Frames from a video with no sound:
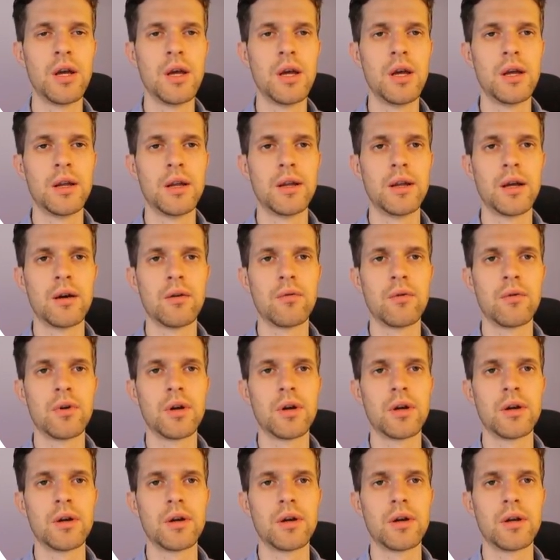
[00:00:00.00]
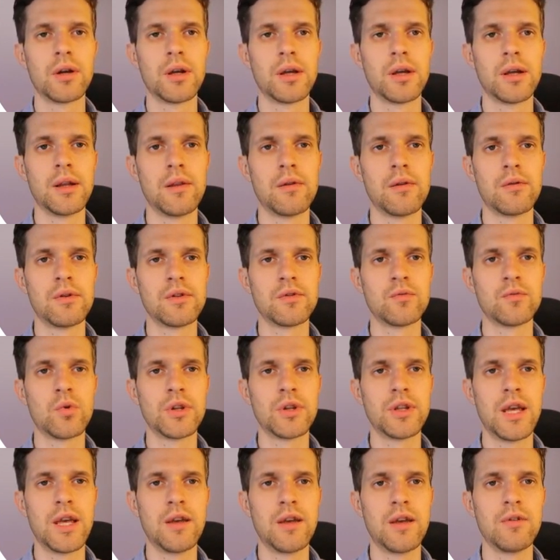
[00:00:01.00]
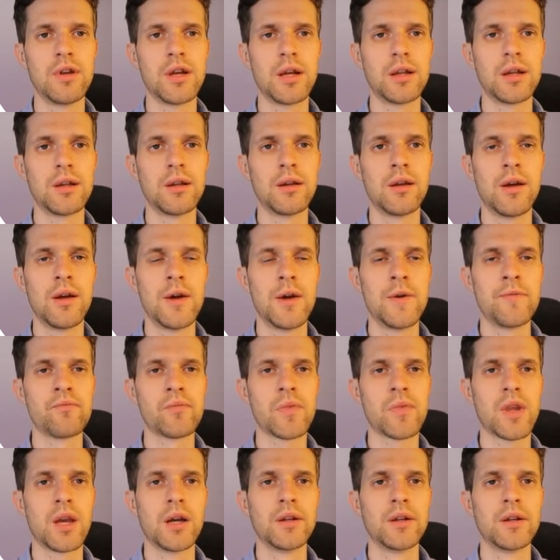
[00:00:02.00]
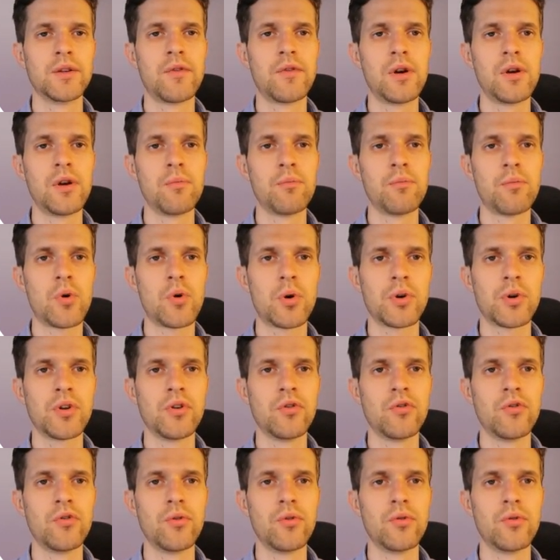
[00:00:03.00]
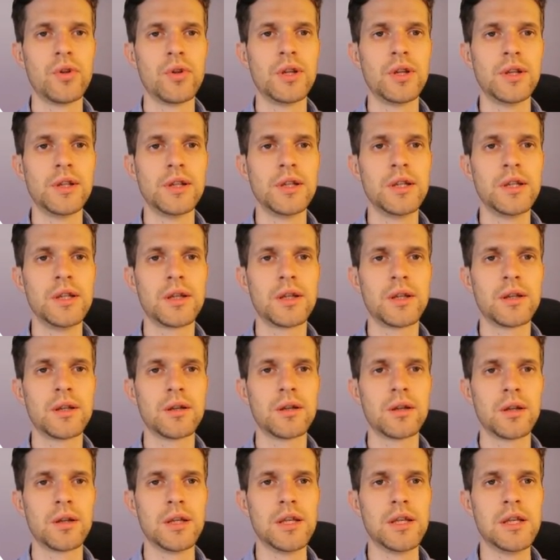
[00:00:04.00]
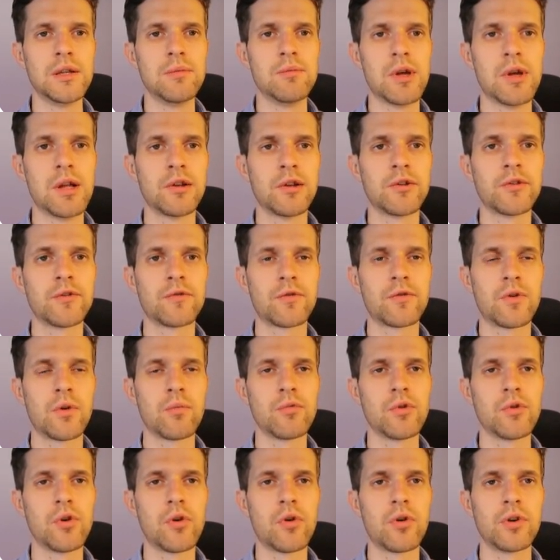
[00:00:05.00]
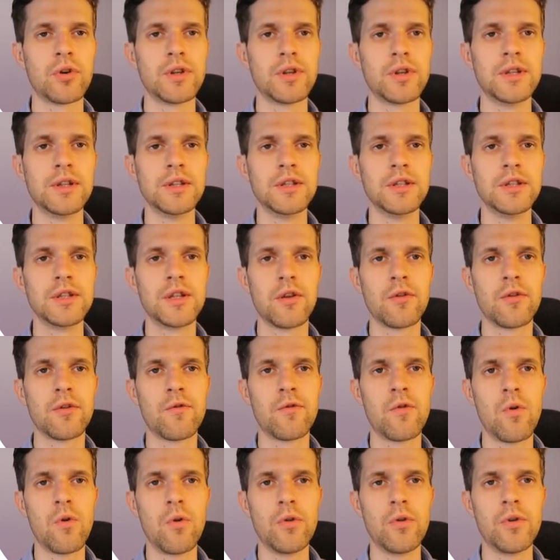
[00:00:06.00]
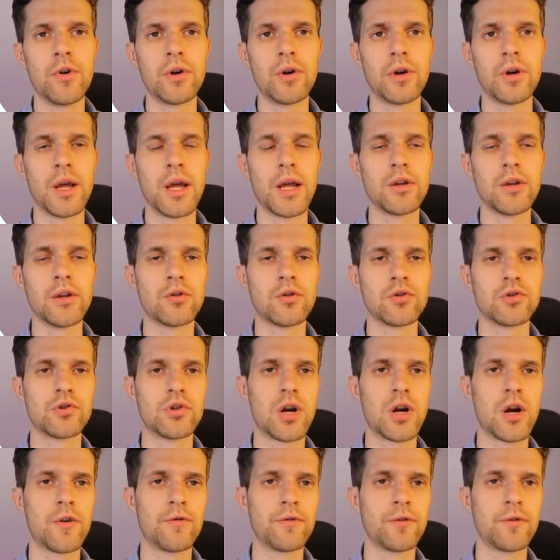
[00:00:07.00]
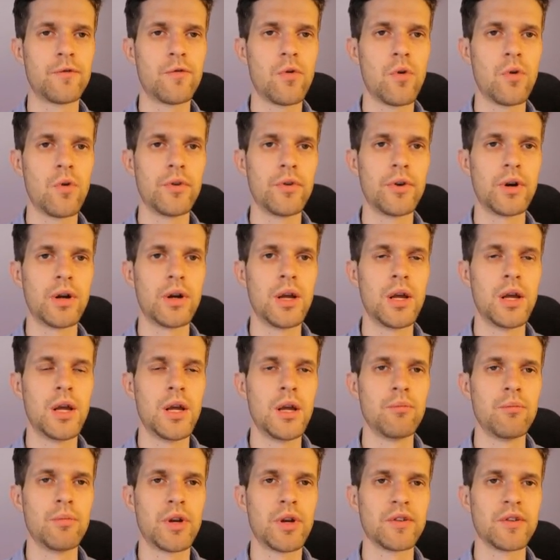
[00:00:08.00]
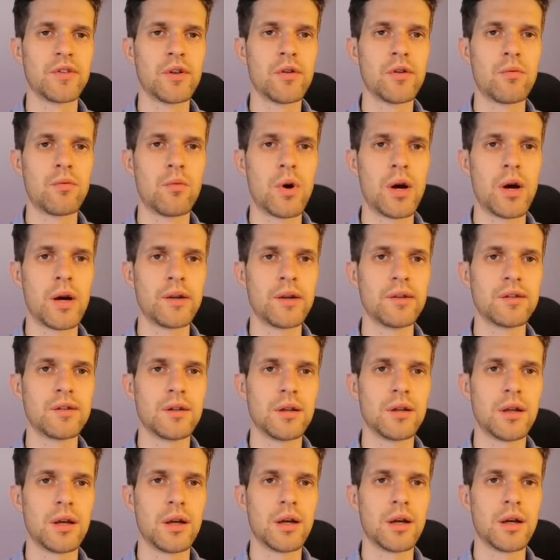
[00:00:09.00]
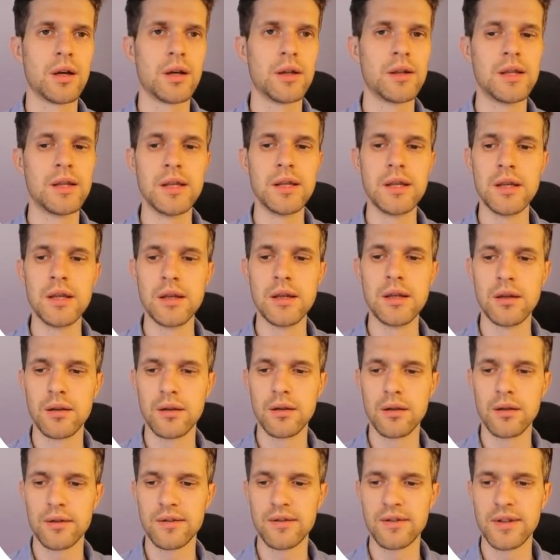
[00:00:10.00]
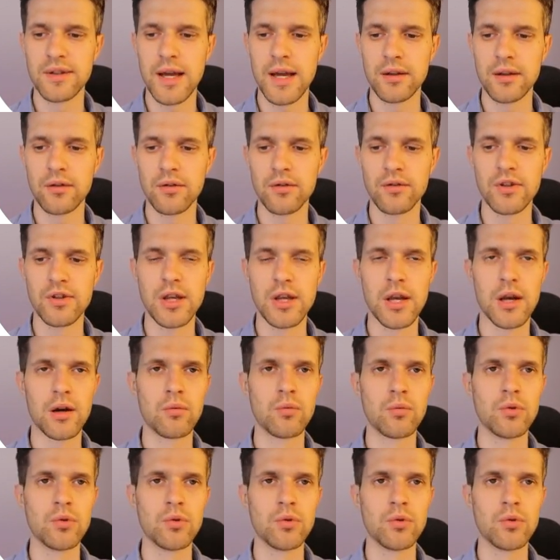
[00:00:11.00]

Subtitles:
Now, there is one caveat, and it's very important to delete emails from your deleted folder and your draft folder, because otherwise the status here will